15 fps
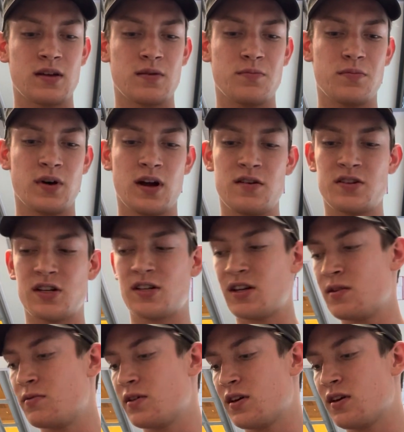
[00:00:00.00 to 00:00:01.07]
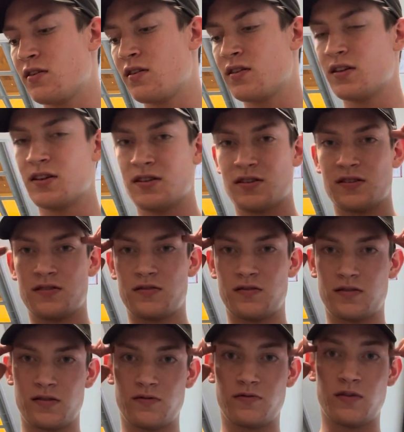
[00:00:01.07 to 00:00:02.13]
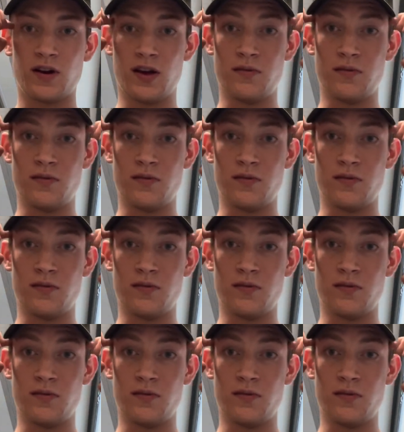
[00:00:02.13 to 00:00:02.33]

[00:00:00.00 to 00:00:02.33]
but I was just able to get all this for